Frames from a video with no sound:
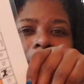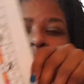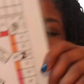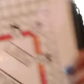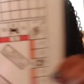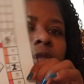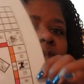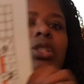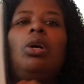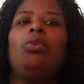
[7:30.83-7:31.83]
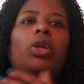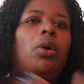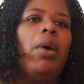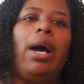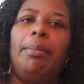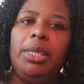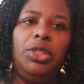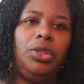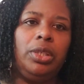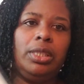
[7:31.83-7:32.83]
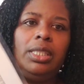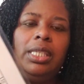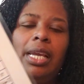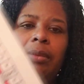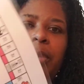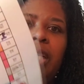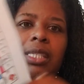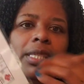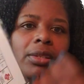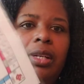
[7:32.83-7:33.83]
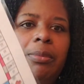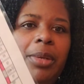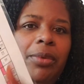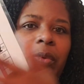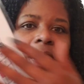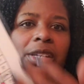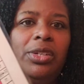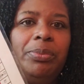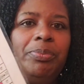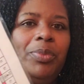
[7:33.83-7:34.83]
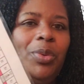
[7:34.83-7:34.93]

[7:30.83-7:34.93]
because you just don't know how much you're going to save, because it's going to be random.